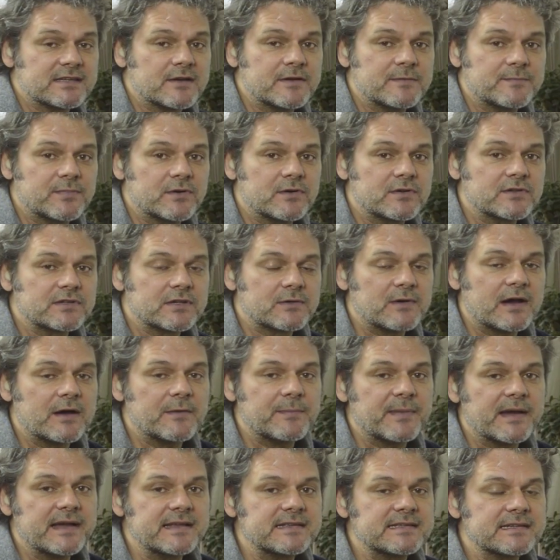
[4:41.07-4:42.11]
so important to go
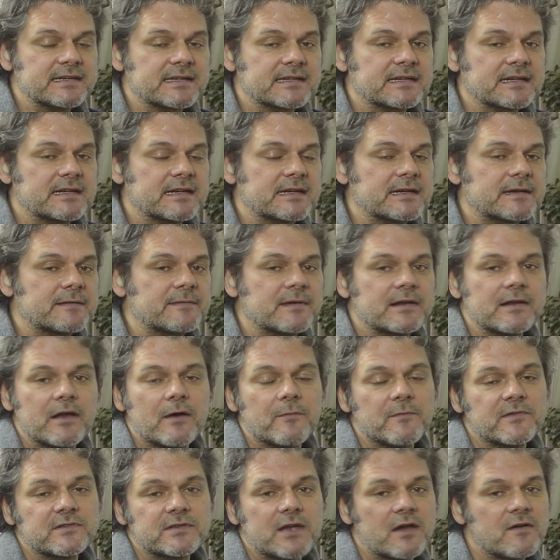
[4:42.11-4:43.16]
out painting.
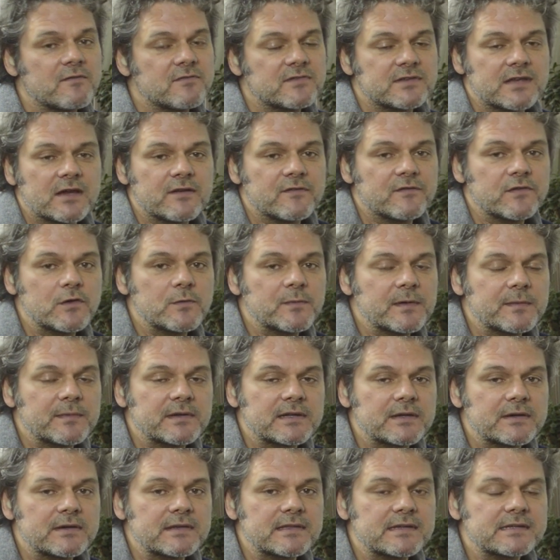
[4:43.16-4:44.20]
So few people
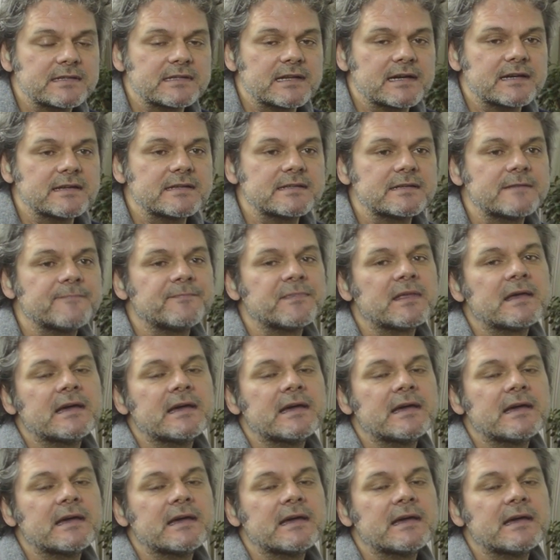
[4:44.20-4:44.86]
do it these days.